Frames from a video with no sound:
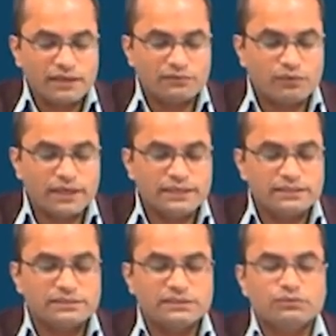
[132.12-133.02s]
and y
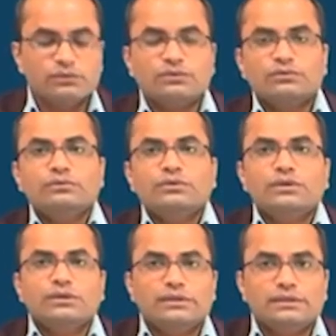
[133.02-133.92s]
is equal to
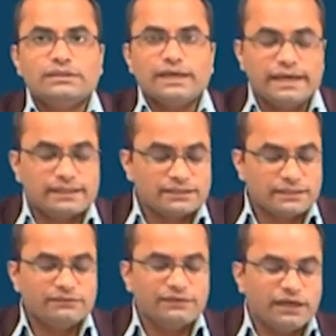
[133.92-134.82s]
this x
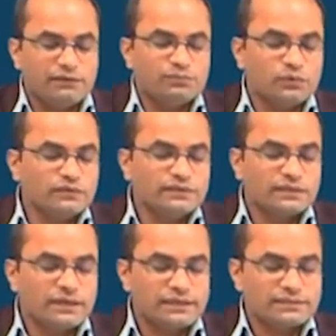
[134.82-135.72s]
and we have proved in
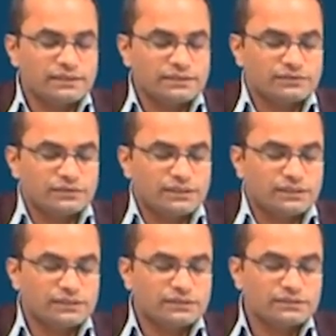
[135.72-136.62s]
the last lecture
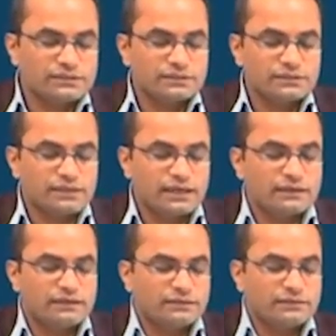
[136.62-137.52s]
that this is
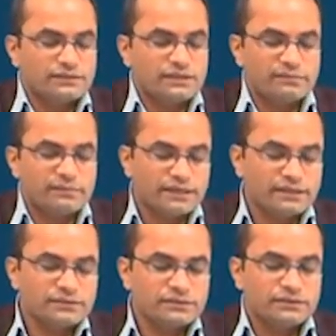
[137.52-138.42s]
exactly the same
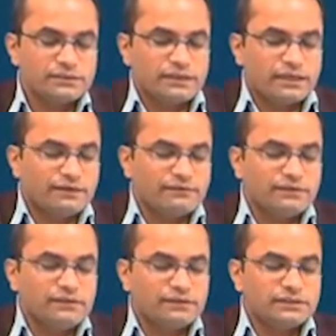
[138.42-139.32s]
as
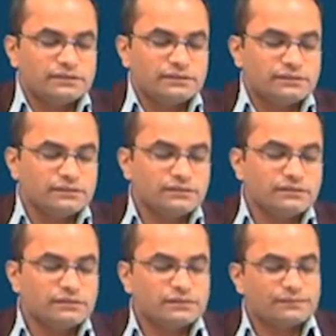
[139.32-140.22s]
having this
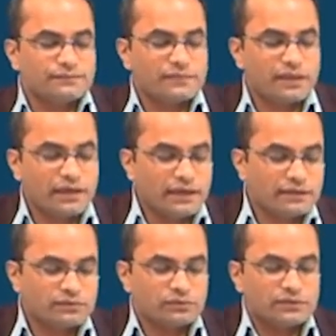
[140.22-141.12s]
uh,
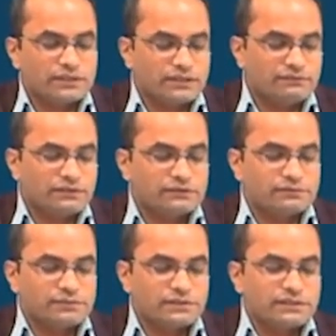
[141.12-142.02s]
nth order
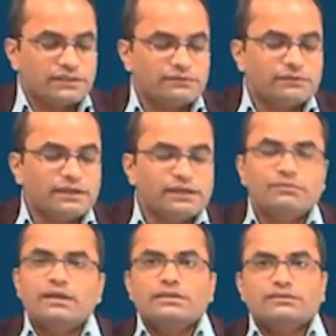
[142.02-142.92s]
derivatives plus a 1 n
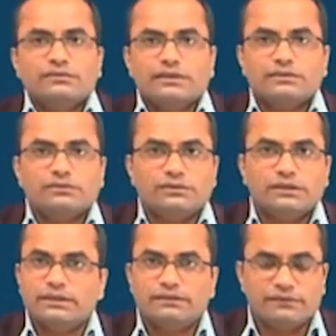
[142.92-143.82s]
minus 1th order
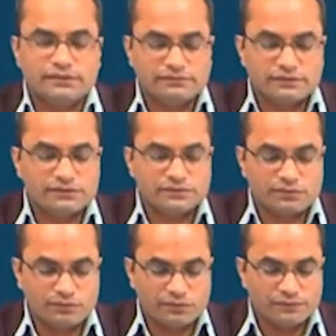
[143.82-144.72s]
derivatives and
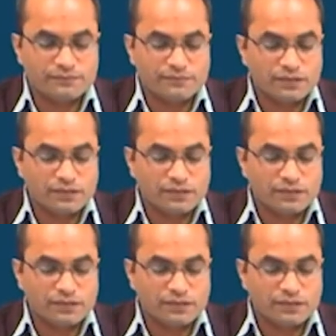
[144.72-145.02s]
so on.